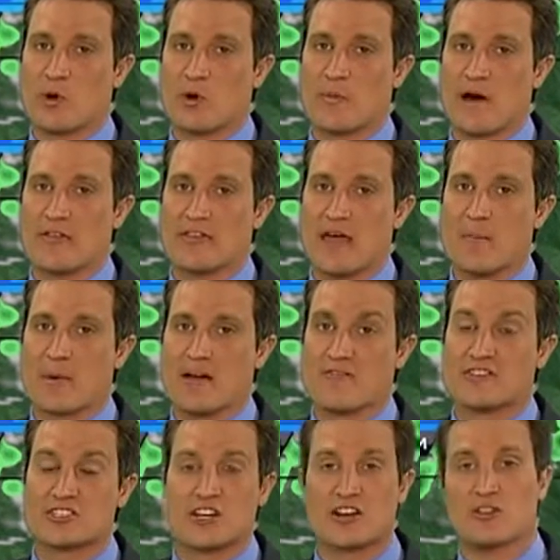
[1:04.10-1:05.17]
more about that by
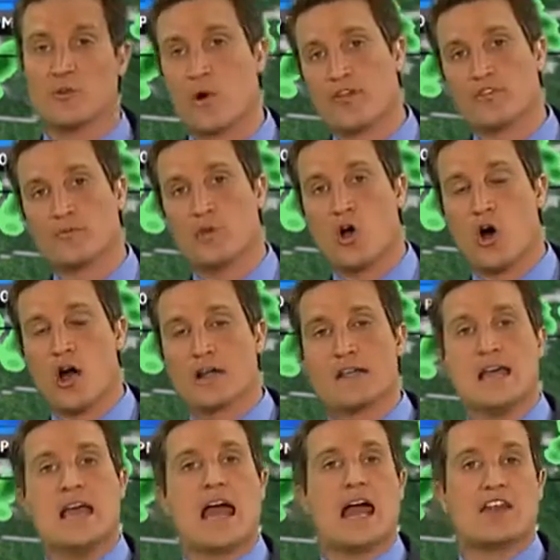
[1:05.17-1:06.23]
visiting the weather blog,
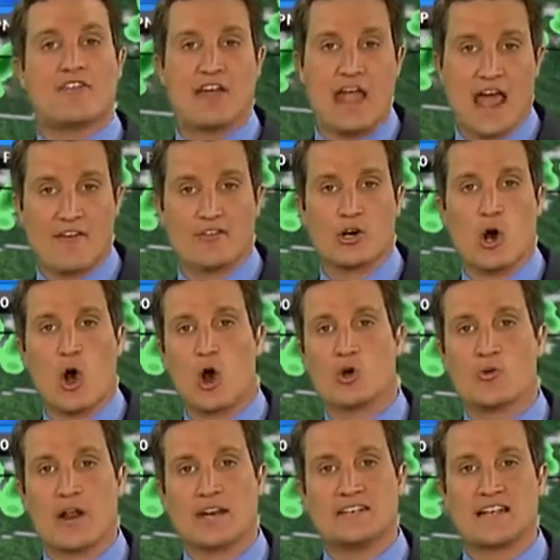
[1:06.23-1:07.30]
and if you haven't
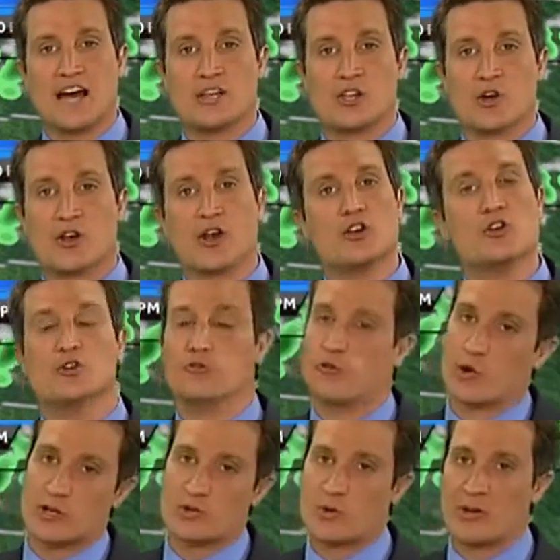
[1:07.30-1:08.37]
already, download our new
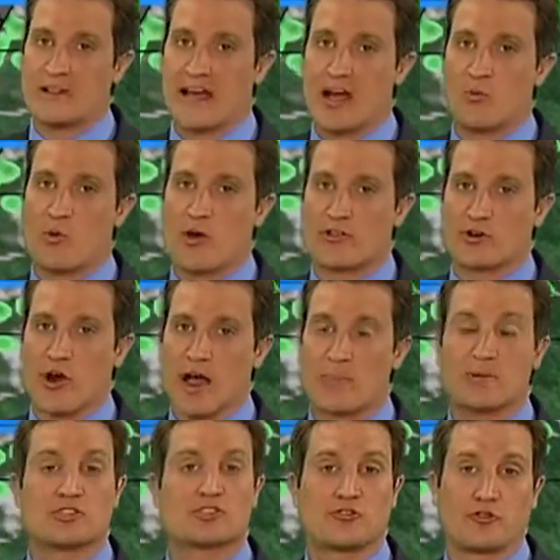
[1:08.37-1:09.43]
forty twenty-nine weather app.
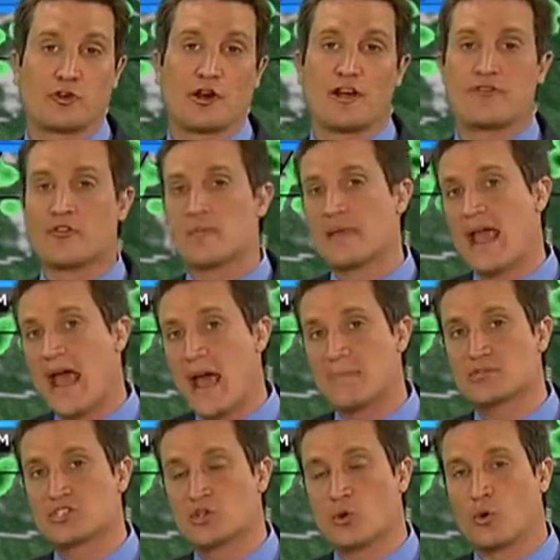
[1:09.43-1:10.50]
It's free from the App
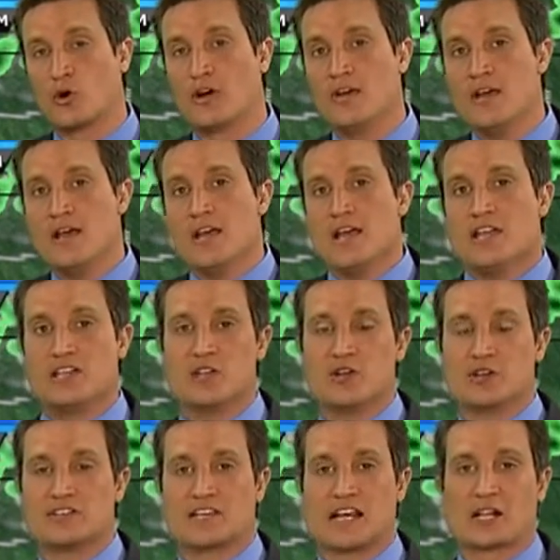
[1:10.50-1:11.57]
Store. You
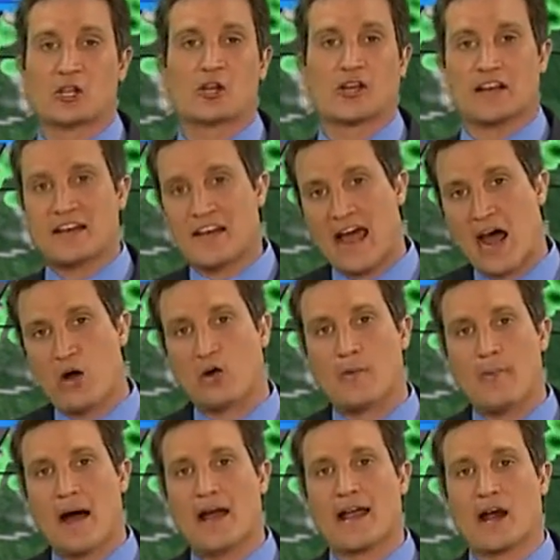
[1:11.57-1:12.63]
can take a look at an
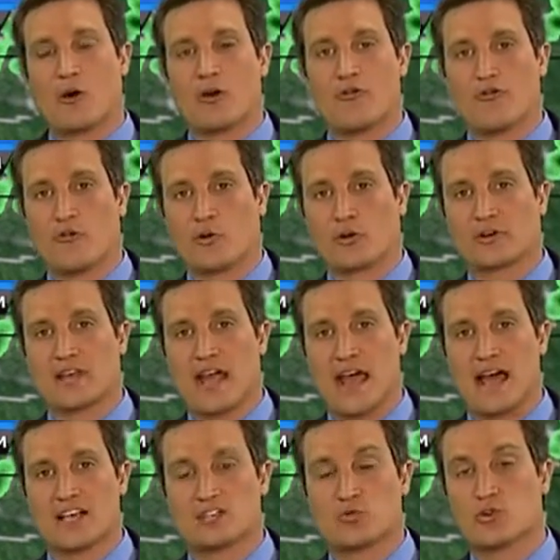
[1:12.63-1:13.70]
hour-by-hour
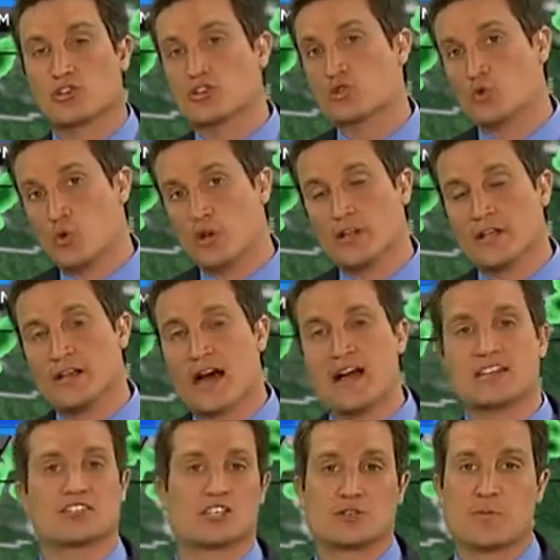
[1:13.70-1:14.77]
forecast, which is really
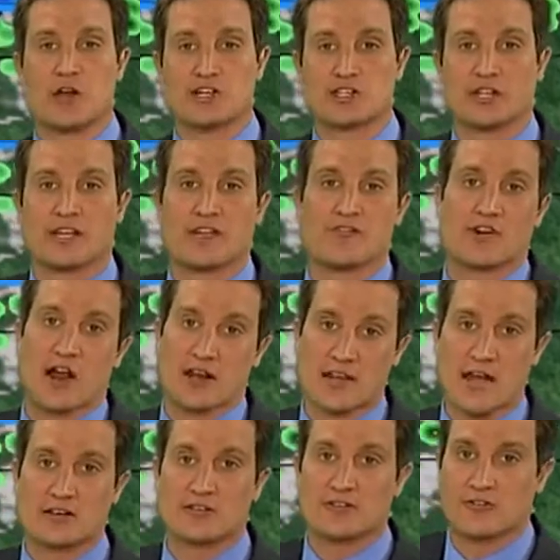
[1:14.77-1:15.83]
nice, especially if you're heading
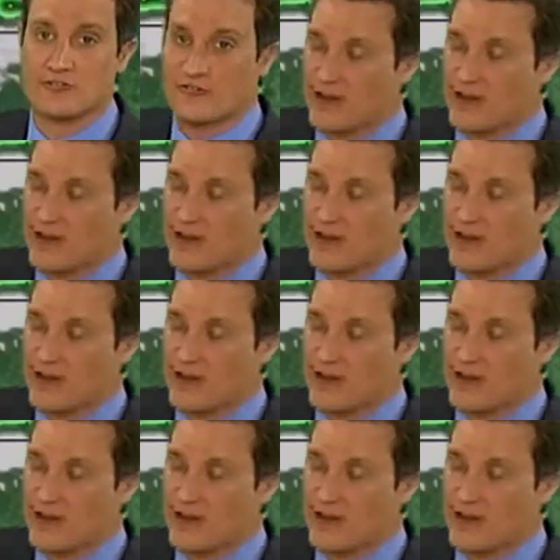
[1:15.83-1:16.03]
out to the